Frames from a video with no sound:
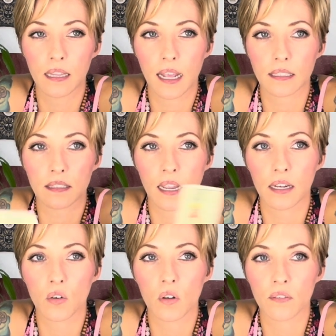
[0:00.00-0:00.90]

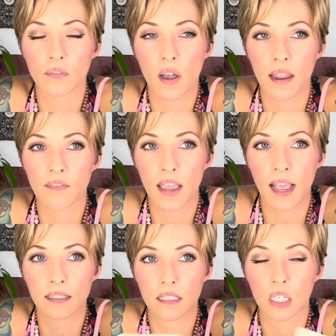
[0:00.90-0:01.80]
cycle of life
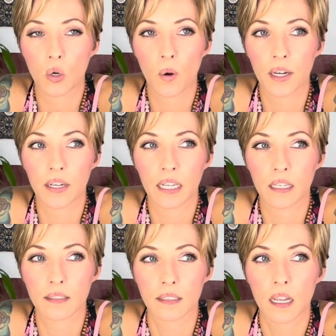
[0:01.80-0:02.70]
as an
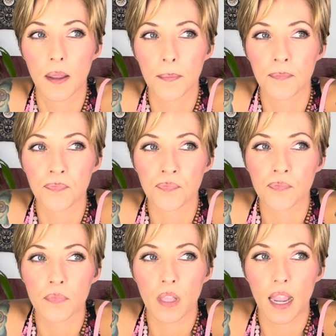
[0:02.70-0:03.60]
Aquarius,
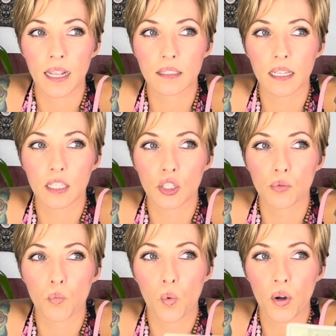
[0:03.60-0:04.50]
it's like you're
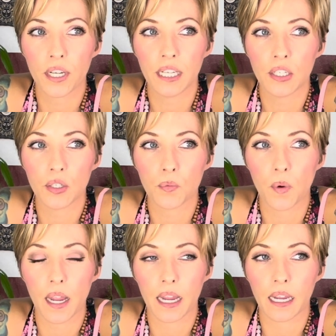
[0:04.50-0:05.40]
working your
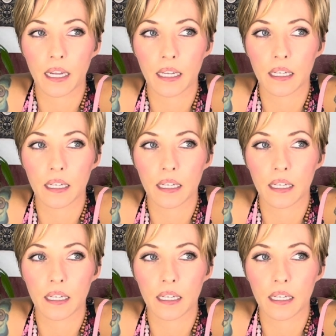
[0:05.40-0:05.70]
way